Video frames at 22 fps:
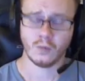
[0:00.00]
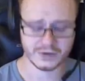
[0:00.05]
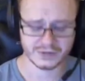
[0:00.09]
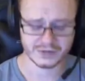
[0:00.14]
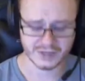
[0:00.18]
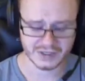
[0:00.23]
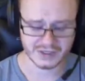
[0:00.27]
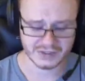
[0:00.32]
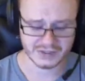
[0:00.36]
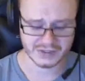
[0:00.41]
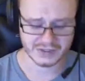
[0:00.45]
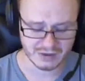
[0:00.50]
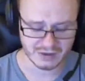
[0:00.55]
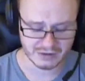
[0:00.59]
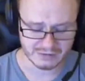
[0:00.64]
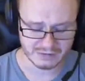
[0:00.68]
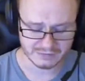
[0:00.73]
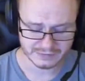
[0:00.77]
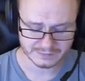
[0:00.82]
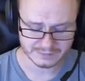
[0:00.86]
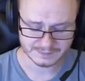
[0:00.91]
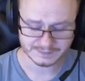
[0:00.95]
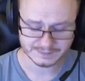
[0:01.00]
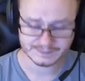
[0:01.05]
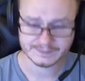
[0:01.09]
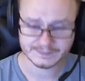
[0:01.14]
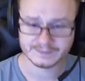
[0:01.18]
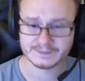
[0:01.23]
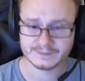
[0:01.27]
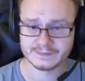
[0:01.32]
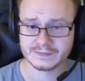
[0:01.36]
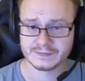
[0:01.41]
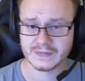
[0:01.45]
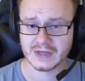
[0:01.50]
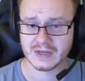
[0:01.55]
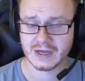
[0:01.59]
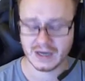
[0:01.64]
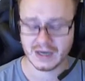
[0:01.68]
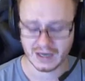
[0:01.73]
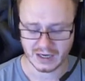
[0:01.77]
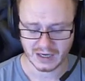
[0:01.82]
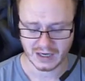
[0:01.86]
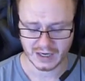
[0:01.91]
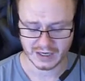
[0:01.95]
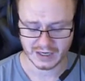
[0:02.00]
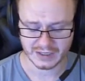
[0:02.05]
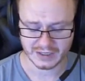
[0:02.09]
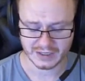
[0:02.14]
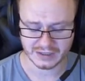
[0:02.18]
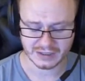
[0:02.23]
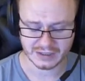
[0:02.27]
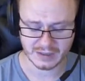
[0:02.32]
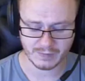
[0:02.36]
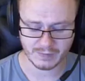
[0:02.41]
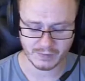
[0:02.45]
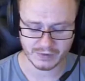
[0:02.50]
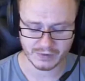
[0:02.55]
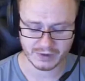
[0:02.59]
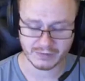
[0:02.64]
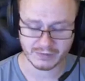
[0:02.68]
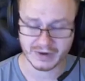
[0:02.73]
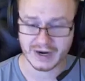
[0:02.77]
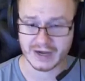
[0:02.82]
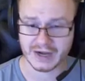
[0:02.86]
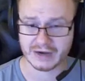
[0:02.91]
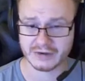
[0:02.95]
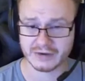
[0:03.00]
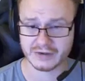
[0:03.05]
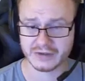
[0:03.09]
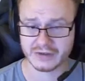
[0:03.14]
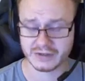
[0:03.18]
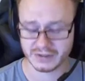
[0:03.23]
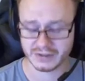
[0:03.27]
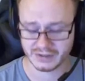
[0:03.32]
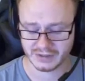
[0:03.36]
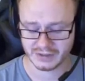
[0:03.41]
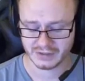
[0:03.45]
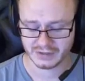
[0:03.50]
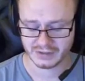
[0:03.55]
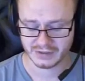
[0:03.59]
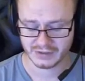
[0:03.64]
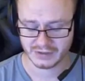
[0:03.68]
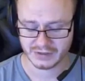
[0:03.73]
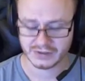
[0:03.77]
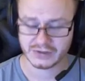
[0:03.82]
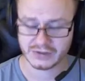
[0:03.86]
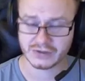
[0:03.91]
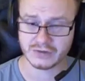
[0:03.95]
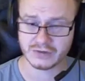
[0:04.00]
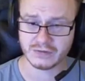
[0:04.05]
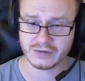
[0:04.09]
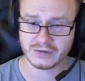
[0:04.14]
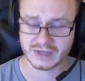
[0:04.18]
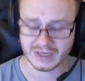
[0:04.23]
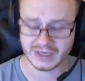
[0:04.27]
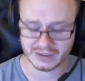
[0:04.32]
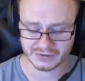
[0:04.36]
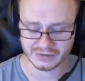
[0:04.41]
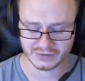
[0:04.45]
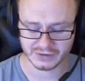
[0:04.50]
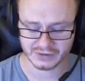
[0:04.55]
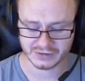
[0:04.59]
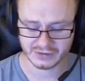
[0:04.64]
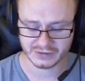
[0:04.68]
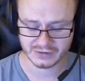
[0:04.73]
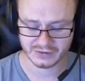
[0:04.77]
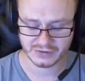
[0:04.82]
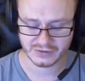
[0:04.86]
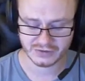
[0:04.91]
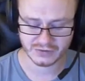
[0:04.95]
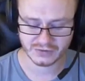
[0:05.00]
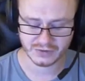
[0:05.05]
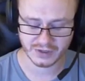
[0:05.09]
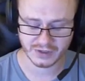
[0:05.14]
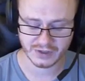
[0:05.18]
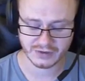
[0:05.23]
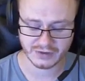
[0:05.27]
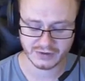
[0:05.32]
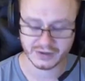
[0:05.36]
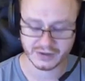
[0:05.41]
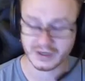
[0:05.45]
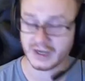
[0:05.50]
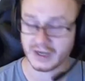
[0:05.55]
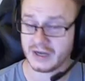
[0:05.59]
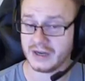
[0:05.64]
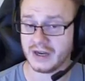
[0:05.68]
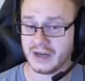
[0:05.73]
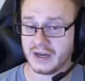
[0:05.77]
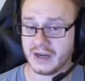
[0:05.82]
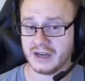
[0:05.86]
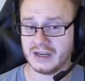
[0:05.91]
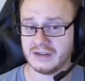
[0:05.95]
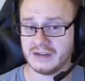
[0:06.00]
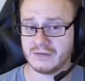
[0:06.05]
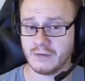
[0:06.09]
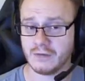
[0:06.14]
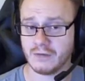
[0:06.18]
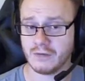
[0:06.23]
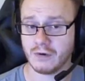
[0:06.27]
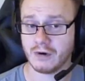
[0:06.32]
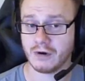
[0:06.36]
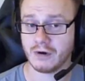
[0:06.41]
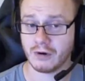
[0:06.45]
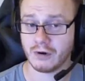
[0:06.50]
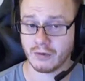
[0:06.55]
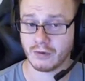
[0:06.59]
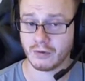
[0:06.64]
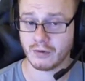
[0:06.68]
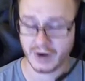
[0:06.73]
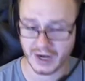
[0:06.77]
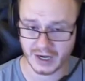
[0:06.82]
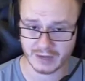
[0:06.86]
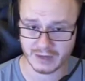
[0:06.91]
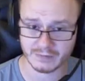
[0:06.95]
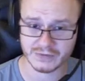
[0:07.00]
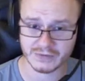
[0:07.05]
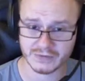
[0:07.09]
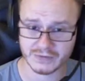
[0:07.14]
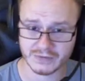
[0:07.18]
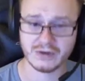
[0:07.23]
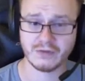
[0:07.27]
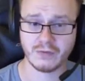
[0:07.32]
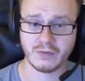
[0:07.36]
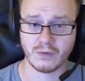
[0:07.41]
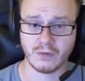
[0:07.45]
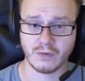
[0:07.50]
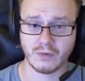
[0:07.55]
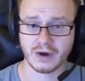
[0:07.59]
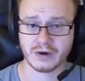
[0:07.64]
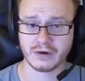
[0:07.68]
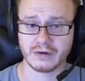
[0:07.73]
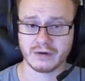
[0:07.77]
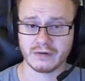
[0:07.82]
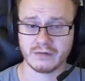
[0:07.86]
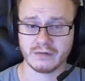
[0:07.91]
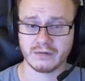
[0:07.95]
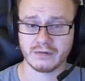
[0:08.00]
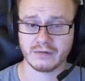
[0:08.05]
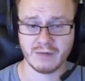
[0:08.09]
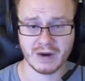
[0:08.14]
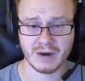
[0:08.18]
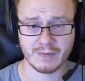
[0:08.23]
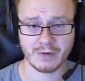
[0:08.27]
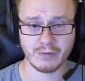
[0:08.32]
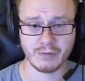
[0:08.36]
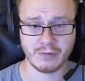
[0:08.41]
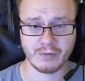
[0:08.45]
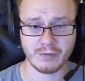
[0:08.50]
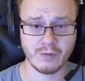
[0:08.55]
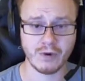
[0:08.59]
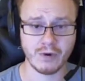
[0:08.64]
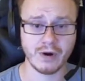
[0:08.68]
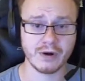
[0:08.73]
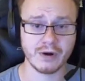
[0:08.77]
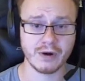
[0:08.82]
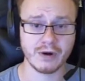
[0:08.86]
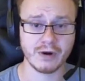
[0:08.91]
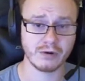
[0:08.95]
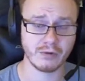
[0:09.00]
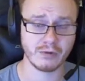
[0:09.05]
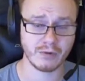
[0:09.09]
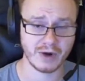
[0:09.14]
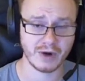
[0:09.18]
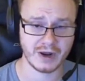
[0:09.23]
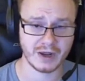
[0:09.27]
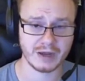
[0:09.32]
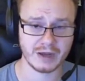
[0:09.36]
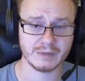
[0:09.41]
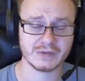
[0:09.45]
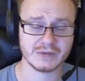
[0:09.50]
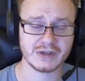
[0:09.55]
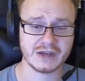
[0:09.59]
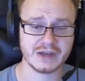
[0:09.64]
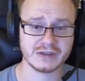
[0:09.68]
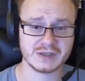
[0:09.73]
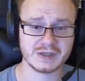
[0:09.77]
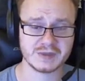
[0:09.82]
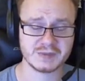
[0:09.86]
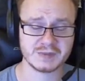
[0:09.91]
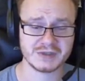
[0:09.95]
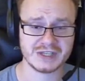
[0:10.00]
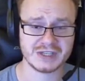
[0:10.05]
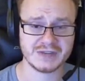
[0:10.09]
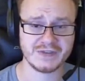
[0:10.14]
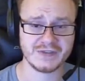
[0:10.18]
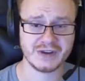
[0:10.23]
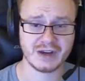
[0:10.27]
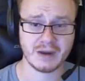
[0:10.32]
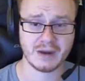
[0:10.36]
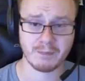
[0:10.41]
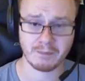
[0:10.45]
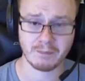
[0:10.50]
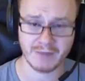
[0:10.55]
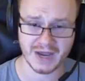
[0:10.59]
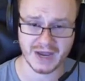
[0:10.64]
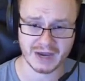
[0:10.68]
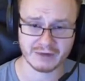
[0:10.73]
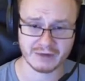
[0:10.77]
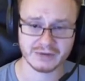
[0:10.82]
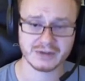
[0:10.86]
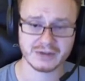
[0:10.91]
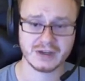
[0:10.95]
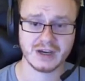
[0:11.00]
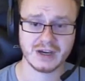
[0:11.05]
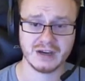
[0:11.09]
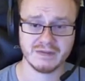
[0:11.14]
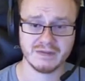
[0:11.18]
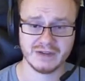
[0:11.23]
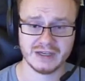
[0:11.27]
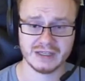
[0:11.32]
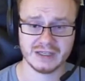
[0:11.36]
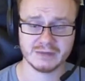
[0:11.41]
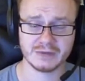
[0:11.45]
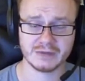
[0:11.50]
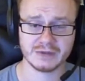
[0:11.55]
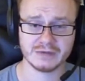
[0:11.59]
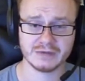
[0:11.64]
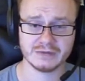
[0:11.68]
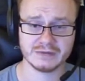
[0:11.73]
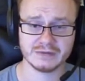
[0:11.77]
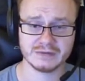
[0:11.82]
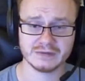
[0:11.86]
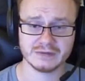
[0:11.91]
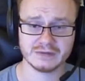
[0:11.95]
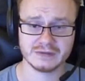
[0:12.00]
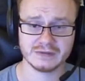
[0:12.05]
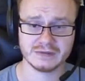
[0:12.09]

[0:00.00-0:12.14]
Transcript: Once I solve, I end up with around 2,294 grams of water. Remember, we want grams as a specific amount available.